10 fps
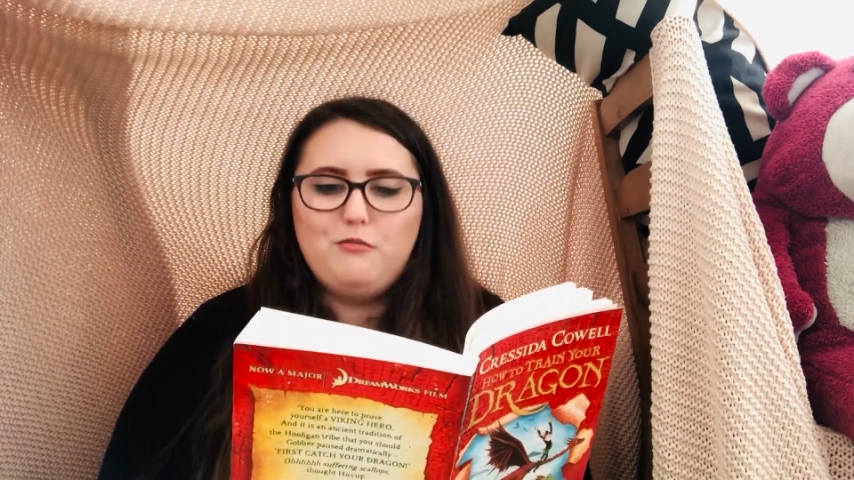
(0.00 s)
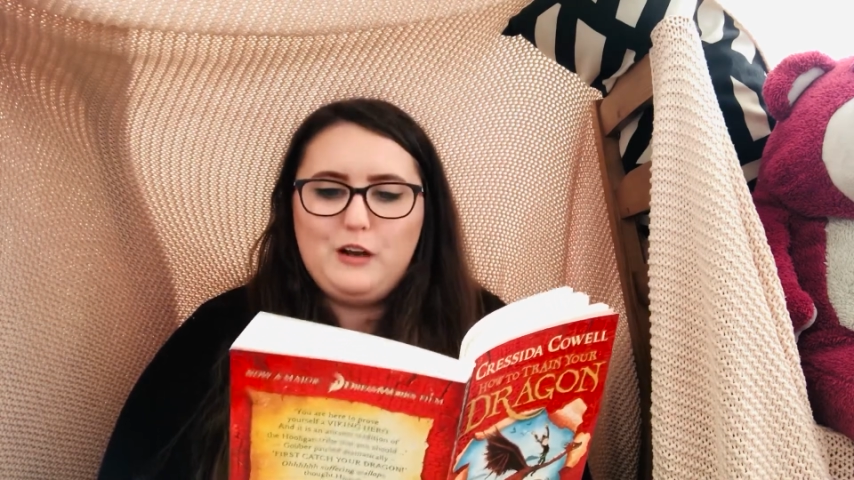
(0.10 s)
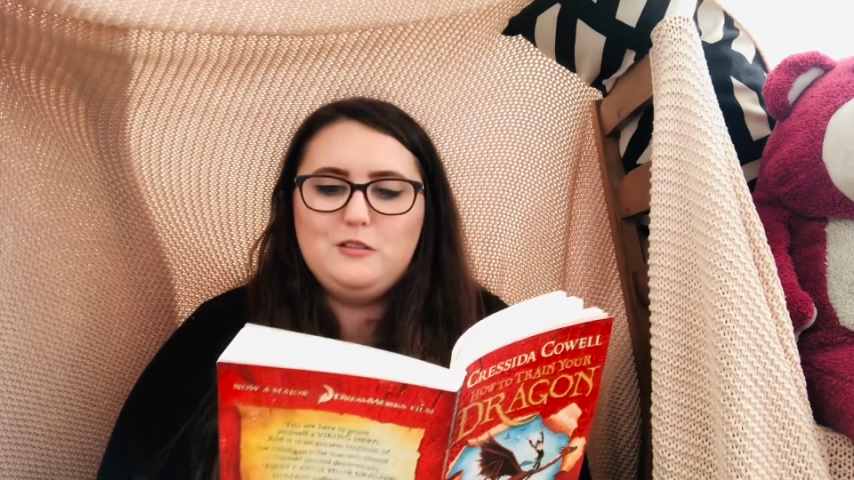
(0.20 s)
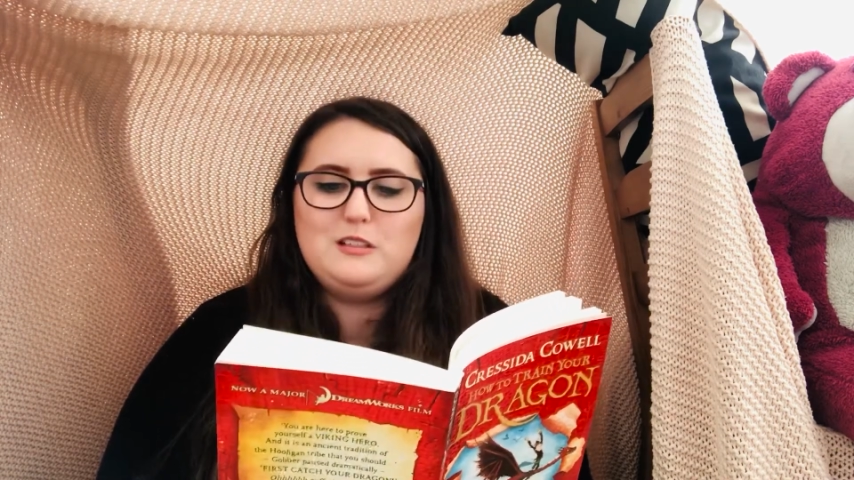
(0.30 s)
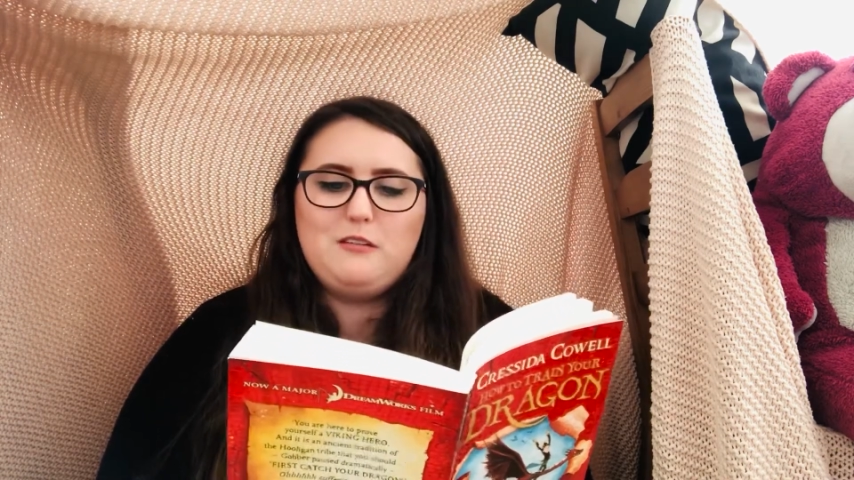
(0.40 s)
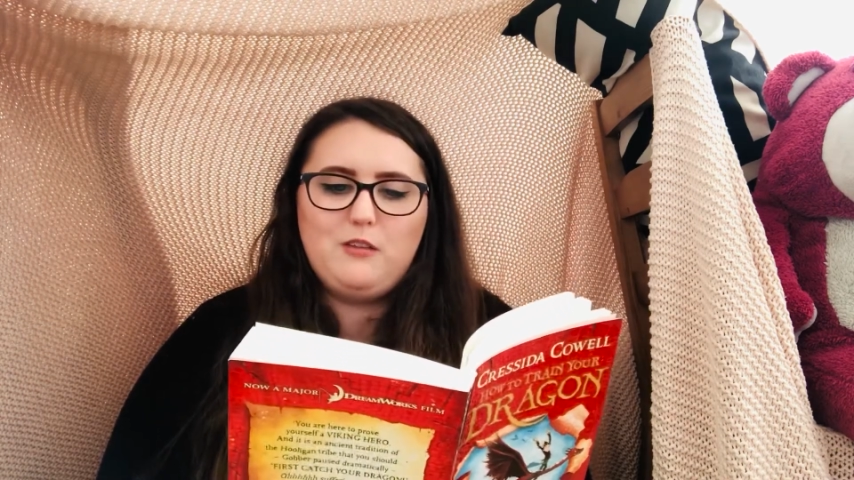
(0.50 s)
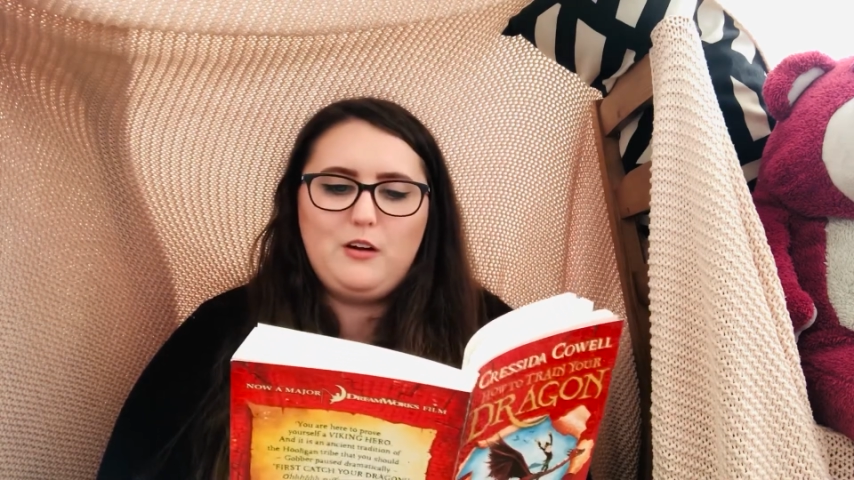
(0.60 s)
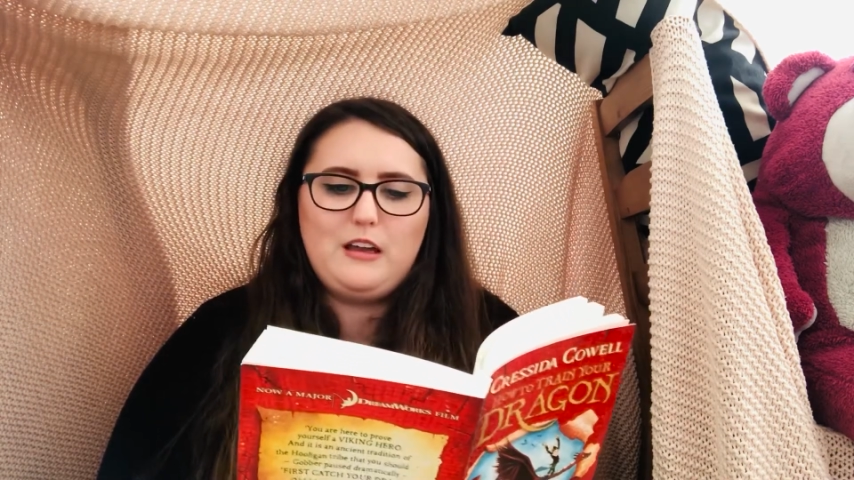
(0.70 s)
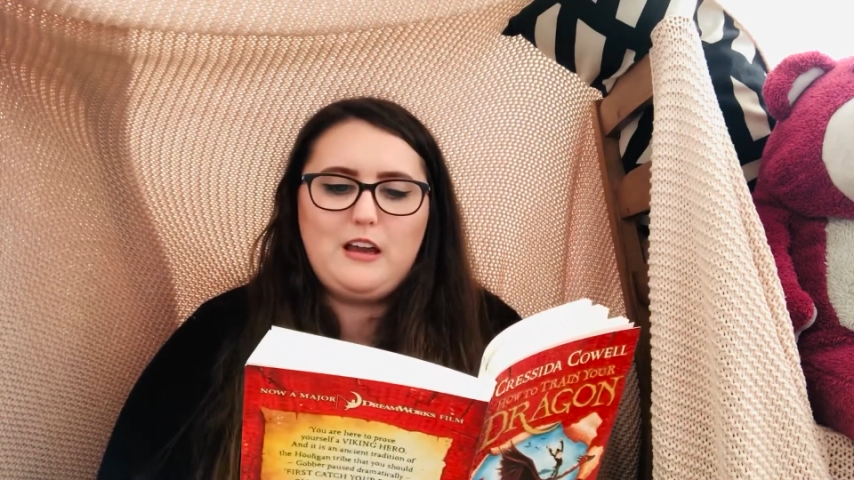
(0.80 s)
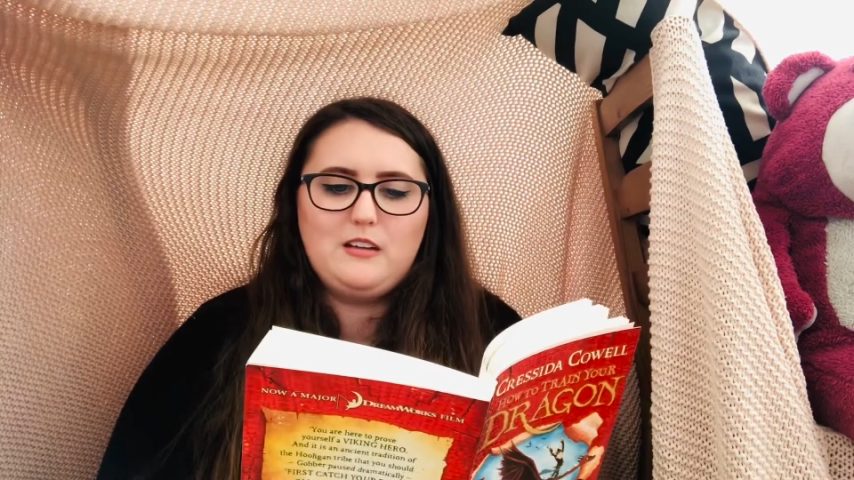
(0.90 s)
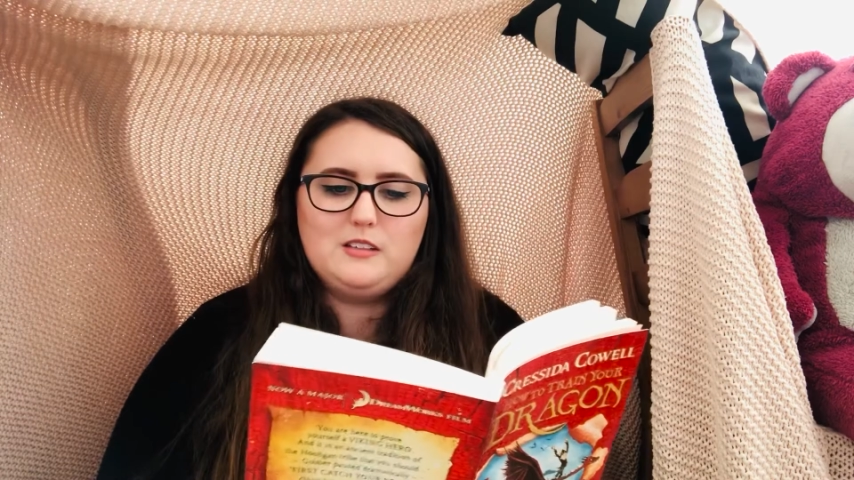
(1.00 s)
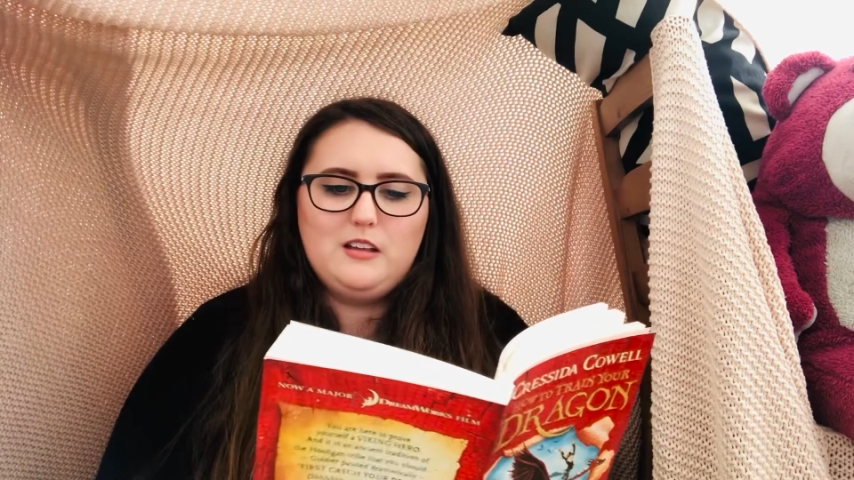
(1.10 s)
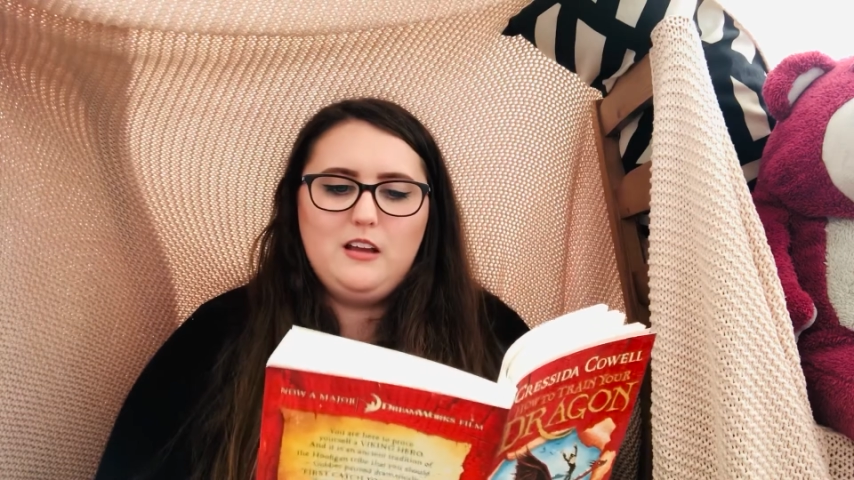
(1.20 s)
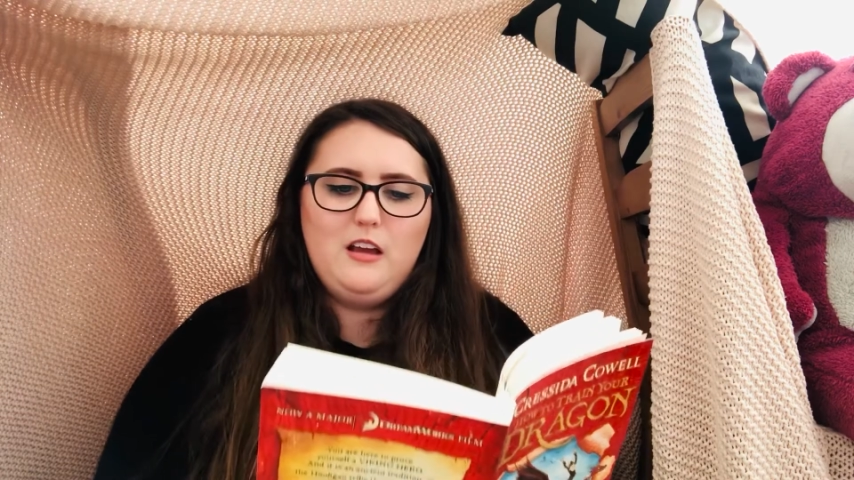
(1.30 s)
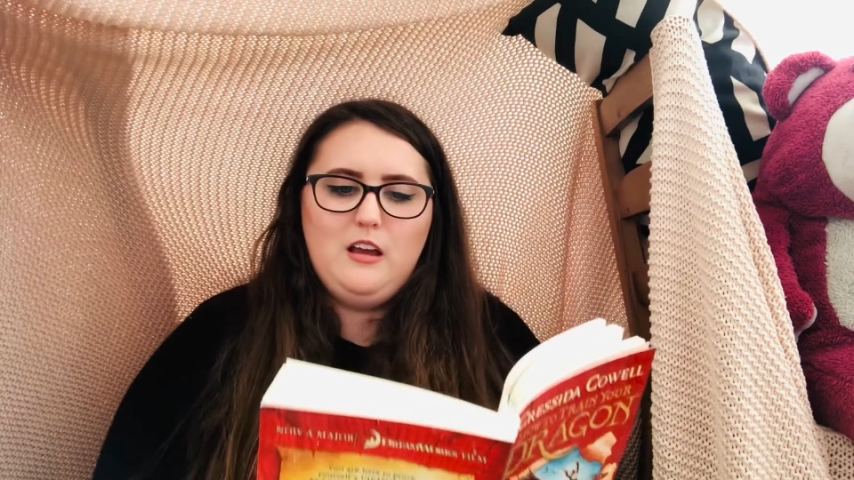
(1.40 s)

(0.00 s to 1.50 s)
floating Vikings.